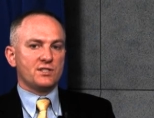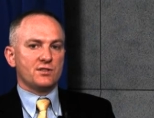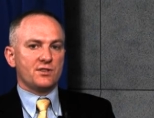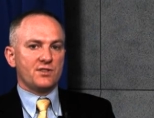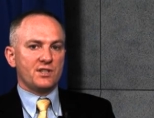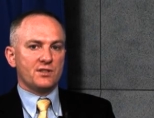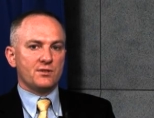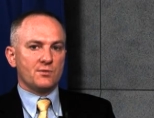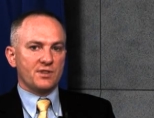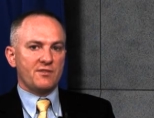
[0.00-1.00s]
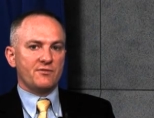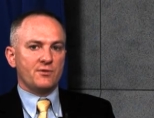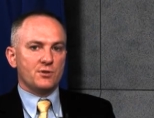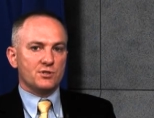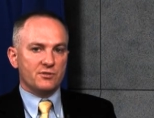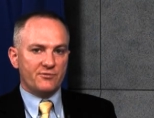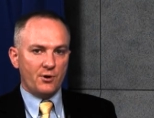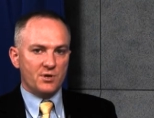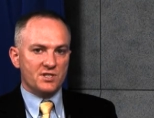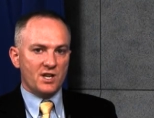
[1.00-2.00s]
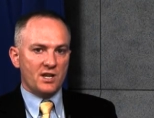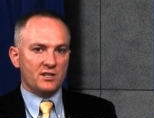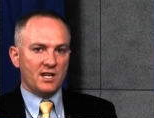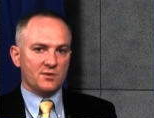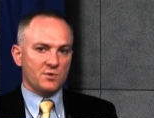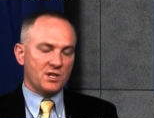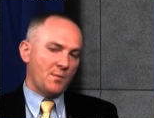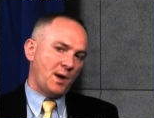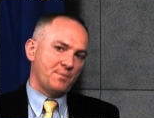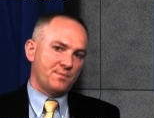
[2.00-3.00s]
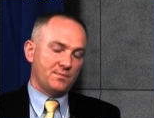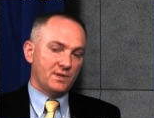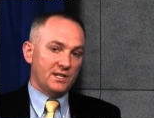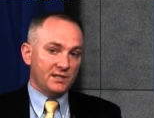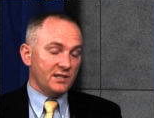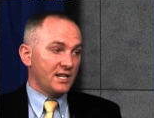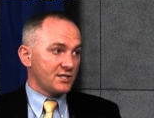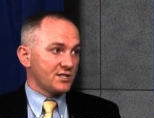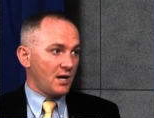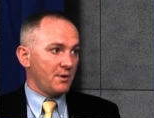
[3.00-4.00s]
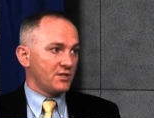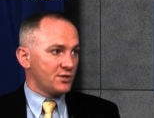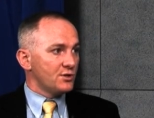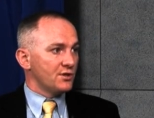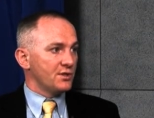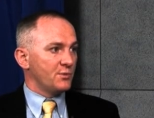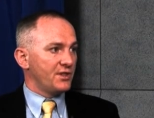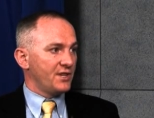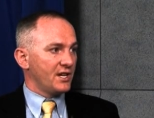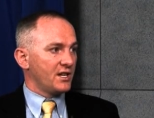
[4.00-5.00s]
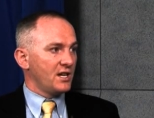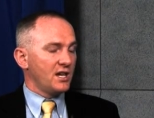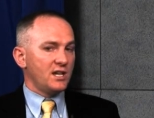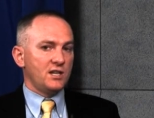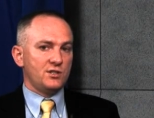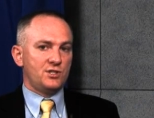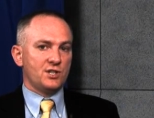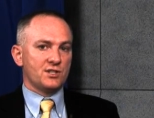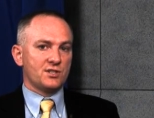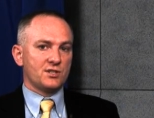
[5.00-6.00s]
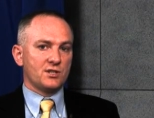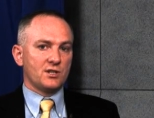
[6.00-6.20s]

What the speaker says: thing that North Haven voters should focus on as we come up, and the election's coming sooner than we think, is just